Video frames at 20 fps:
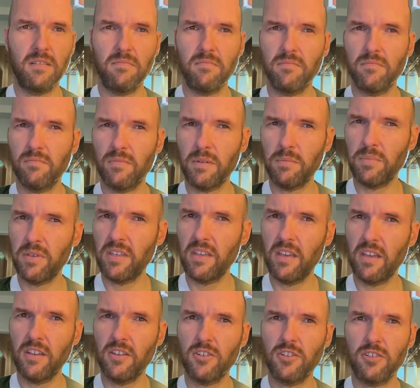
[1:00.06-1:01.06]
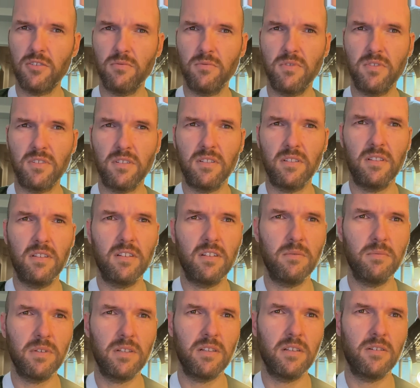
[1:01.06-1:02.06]
my pH was a little
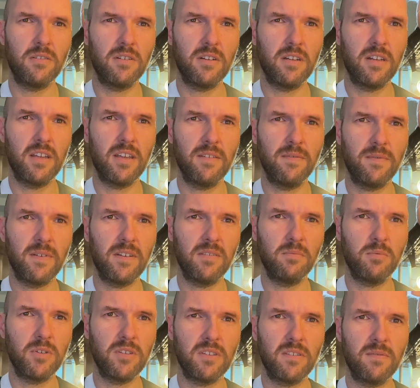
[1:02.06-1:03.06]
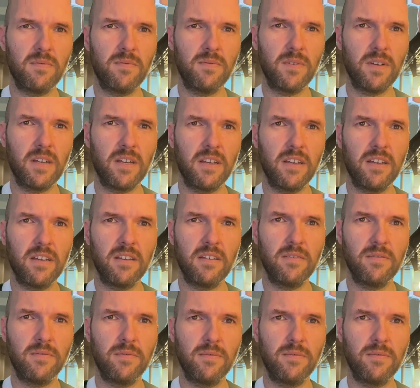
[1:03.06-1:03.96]
bit lower today, 5.75.